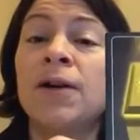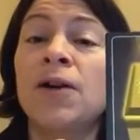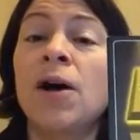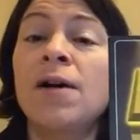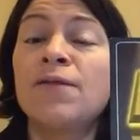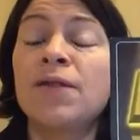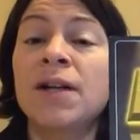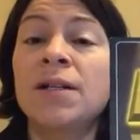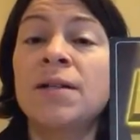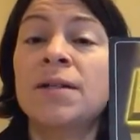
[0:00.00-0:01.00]
and
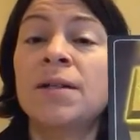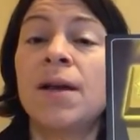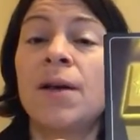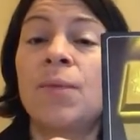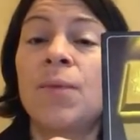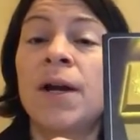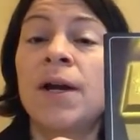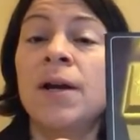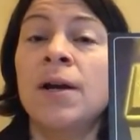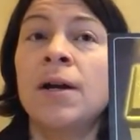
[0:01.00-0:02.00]
confidence
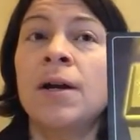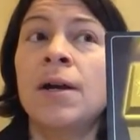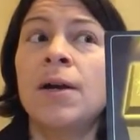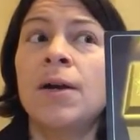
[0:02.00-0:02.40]
where